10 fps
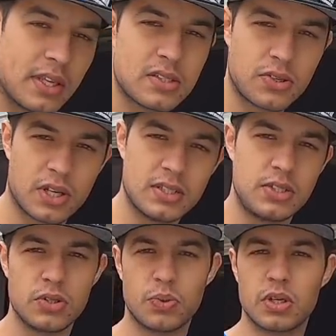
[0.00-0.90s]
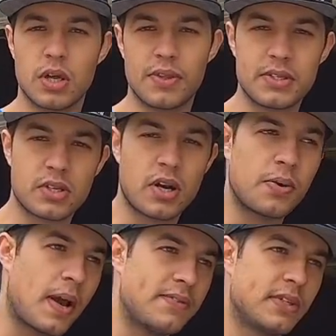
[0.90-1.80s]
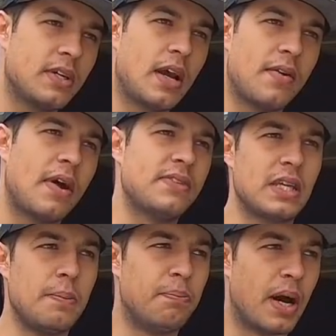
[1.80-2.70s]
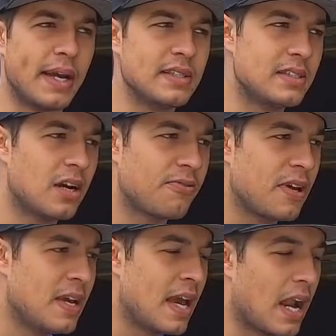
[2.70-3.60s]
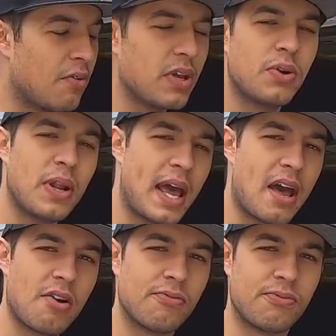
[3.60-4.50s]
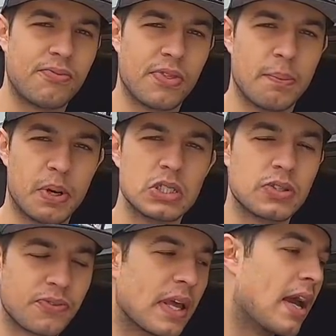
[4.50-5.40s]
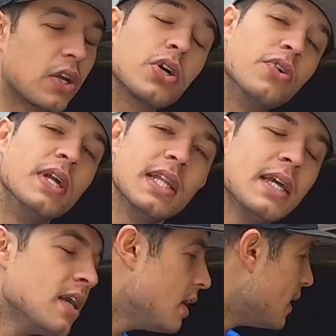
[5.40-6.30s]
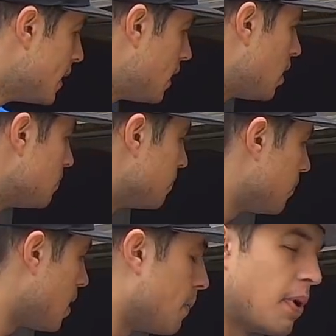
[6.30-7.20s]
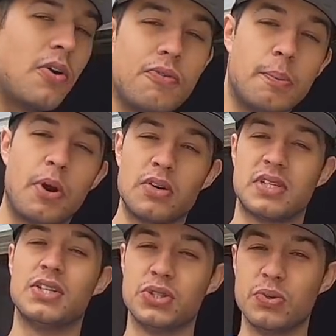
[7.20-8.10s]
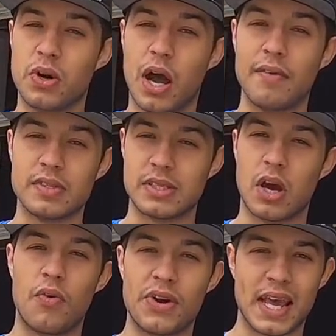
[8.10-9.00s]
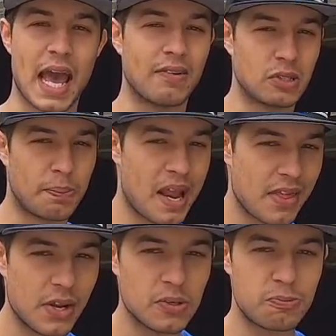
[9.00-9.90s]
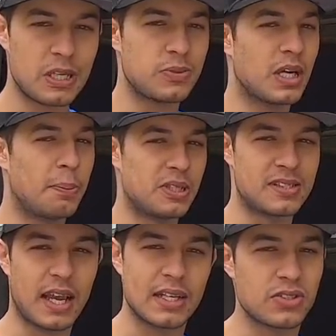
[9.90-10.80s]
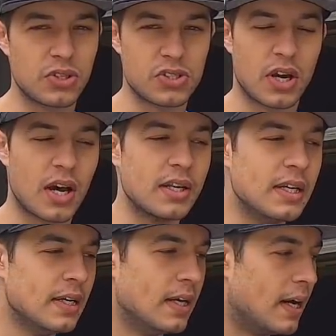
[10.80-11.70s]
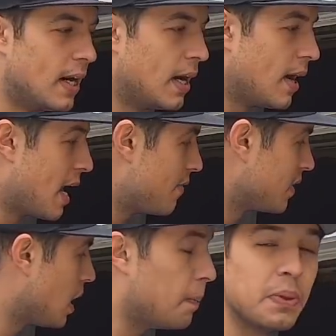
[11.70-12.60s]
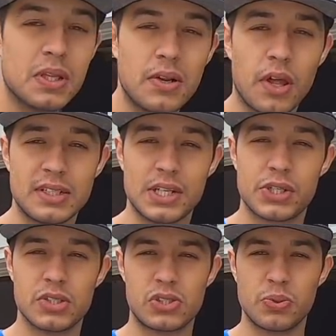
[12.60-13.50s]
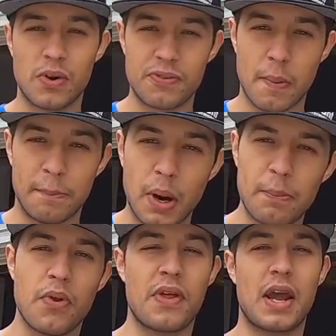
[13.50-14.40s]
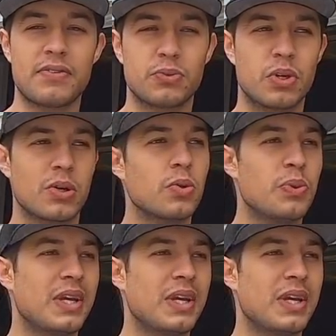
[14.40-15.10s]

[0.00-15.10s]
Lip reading: this or continue to work on this car, I would have to keep buying stuff, and I really don't have the budget for that currently. Apart from the parts I do obviously already have. So painting the nose piece, we got to put the side skirts on. I have a couple little additions to our front bumper that I have to work with.